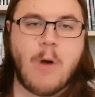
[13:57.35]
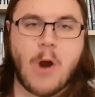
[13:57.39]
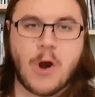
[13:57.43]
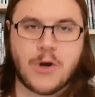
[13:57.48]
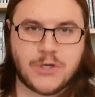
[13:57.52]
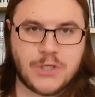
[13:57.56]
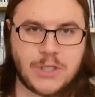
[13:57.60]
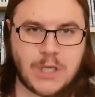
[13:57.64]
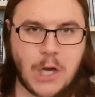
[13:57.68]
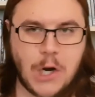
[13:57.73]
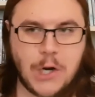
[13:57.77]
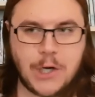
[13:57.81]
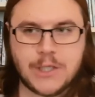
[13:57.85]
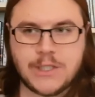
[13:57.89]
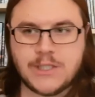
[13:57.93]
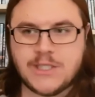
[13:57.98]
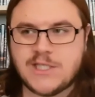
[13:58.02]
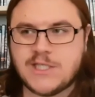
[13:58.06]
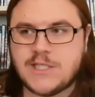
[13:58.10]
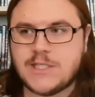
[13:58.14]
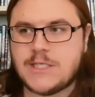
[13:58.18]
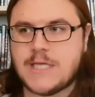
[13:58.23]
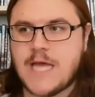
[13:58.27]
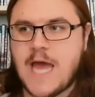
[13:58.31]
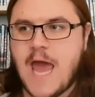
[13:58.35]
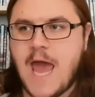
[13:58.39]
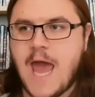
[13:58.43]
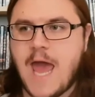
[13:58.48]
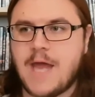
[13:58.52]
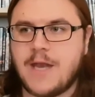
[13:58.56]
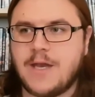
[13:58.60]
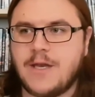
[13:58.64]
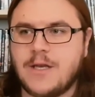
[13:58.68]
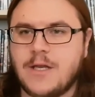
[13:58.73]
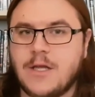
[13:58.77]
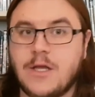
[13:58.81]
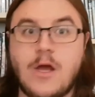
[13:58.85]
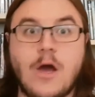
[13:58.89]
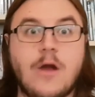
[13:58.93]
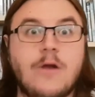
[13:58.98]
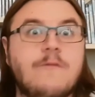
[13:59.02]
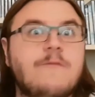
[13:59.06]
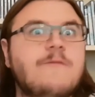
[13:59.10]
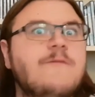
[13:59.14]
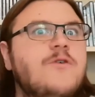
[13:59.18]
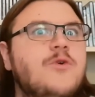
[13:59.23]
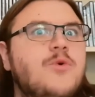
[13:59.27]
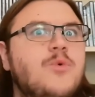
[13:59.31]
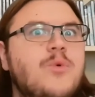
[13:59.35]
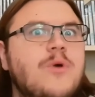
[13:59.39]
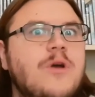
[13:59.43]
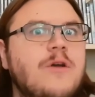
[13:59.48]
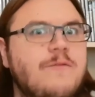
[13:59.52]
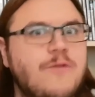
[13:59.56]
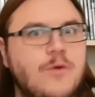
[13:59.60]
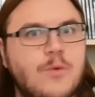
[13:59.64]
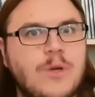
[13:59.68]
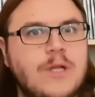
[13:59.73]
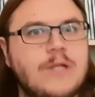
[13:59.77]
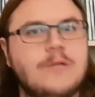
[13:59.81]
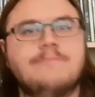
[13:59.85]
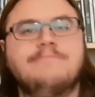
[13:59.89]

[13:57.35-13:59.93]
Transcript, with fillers: you know, martial arts and gun fu,